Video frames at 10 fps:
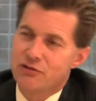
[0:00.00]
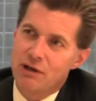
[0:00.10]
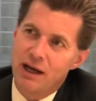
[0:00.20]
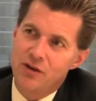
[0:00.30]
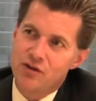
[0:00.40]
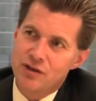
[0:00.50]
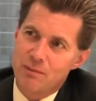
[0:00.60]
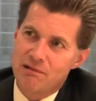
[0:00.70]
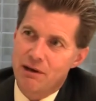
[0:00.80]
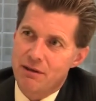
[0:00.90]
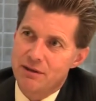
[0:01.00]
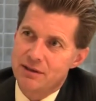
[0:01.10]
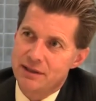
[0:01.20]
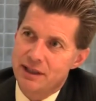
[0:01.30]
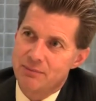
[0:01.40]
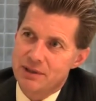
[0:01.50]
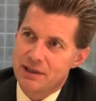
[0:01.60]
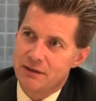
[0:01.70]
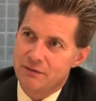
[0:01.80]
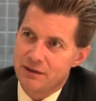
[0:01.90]
strategies up around thirteen
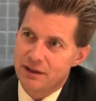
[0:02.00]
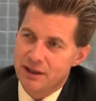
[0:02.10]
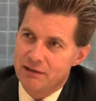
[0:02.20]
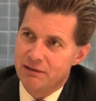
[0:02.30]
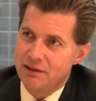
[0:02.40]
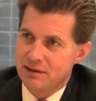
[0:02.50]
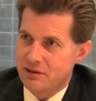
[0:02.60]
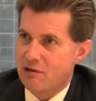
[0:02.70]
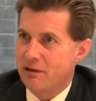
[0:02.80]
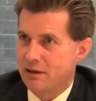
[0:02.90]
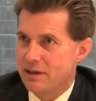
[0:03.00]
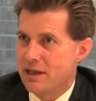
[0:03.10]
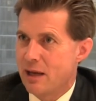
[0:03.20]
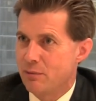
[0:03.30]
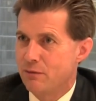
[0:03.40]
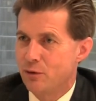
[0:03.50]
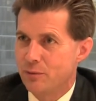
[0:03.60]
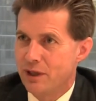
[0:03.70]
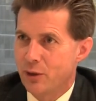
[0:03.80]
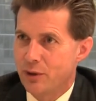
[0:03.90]
percent for the year and historically has
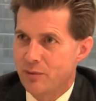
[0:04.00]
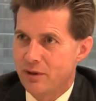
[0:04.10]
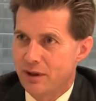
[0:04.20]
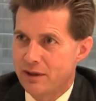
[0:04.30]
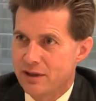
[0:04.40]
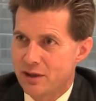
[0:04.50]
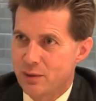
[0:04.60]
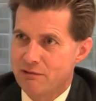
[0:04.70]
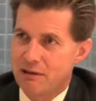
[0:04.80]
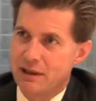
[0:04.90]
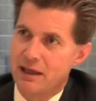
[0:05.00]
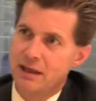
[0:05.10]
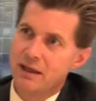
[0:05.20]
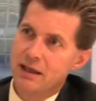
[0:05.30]
outperformed the equity market since we ran that.